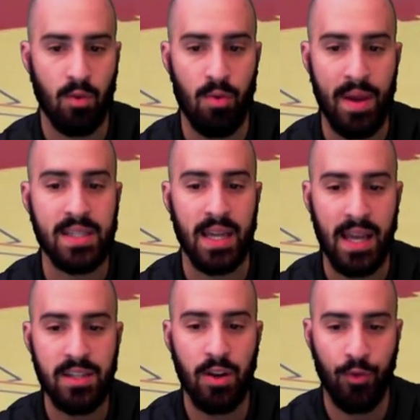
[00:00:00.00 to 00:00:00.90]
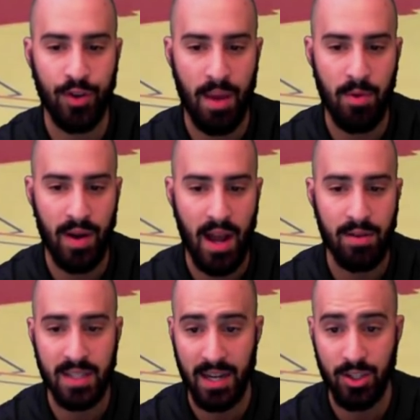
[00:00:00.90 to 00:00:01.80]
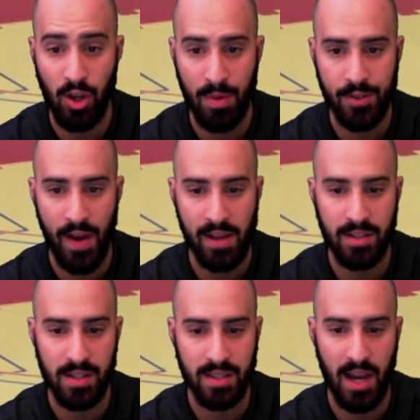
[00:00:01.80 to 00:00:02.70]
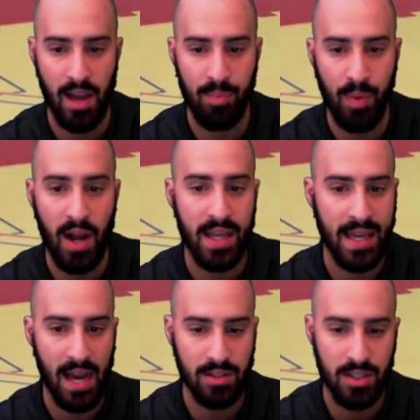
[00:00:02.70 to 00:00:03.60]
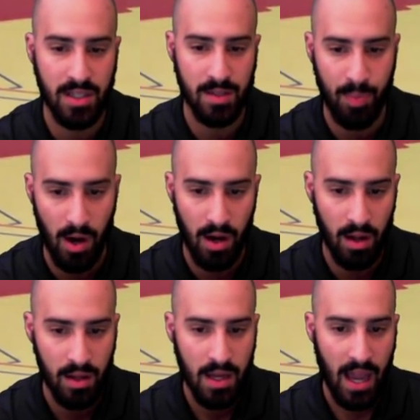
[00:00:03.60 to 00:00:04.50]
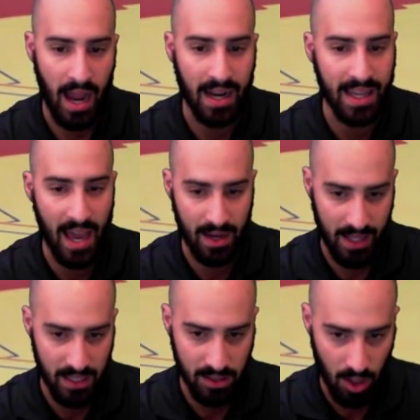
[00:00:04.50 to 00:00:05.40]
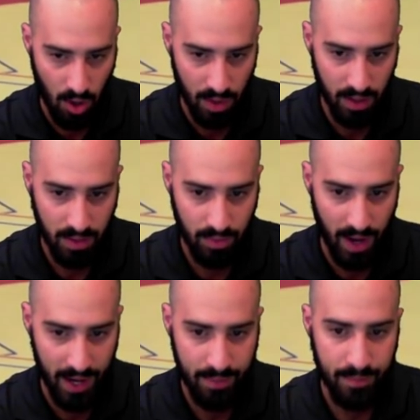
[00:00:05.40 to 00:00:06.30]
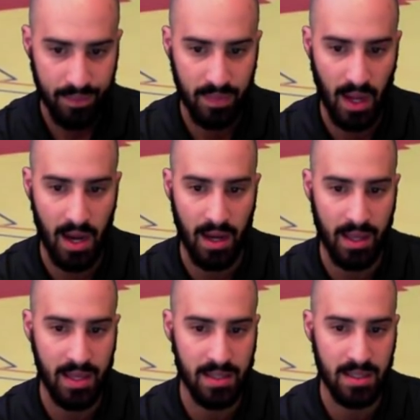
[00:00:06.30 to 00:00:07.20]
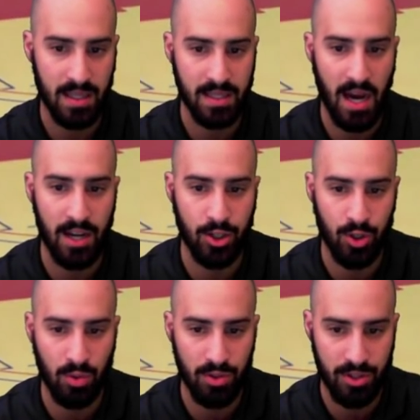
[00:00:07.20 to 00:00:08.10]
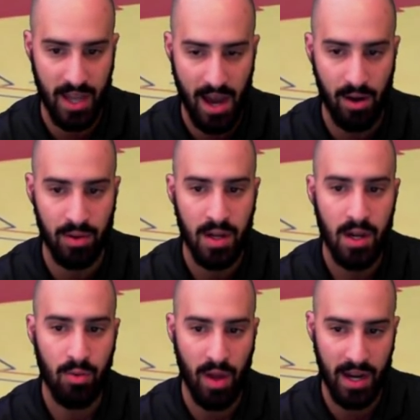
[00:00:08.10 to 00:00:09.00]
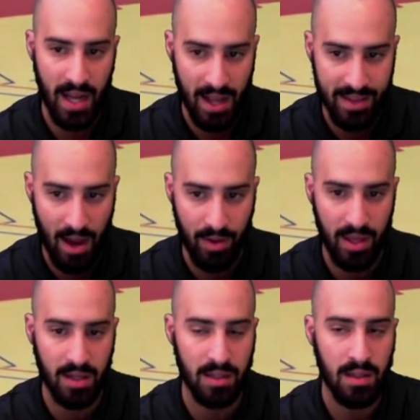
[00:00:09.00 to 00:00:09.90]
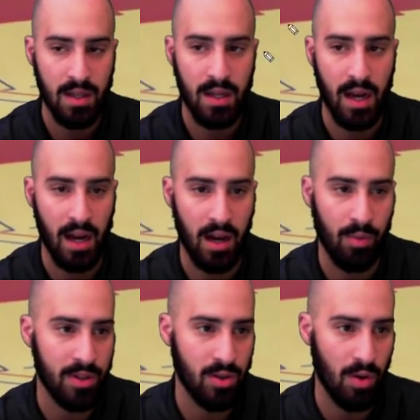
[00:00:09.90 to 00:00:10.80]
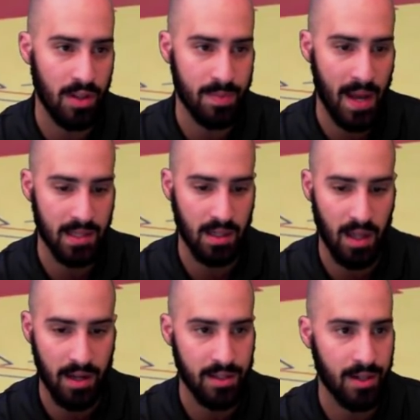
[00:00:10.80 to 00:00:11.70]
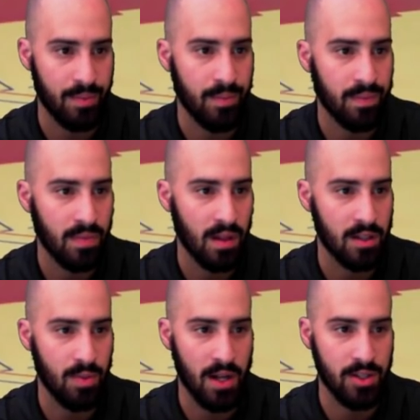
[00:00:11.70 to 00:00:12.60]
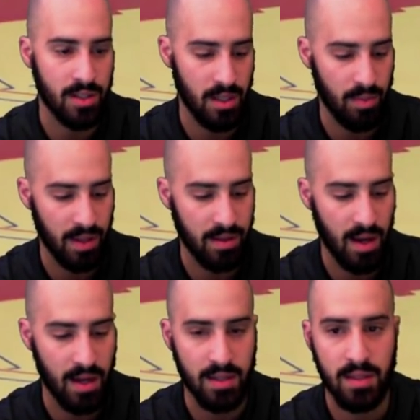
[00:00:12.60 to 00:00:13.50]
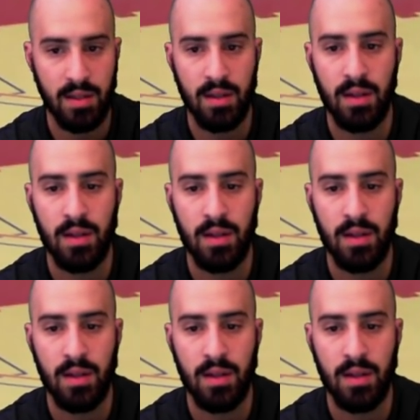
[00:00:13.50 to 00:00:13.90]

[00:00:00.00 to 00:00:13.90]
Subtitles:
What makes it easier for Demi right now is that he's so much faster than this guy. But he catches this ball, and again, he's lower, right? He's got his shoulders down, ready to head downhill. We score this basket a lot easier. Let's watch and see what he does.